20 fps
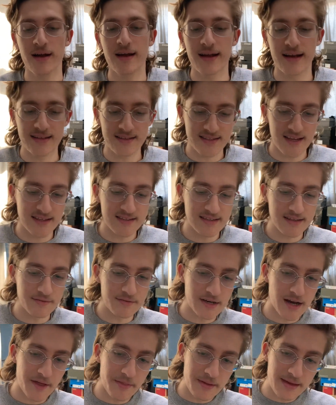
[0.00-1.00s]
It says
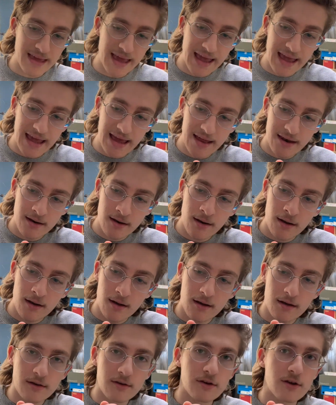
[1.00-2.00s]
even on the can,
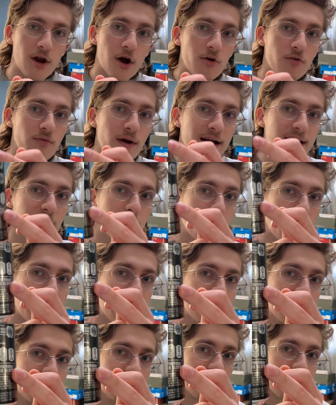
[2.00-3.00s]
you know,
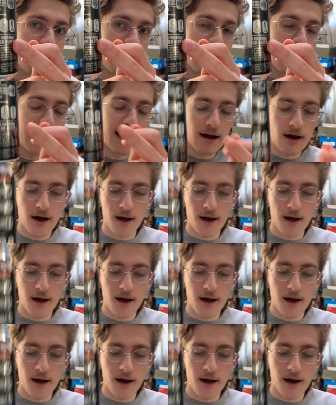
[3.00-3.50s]
recommended for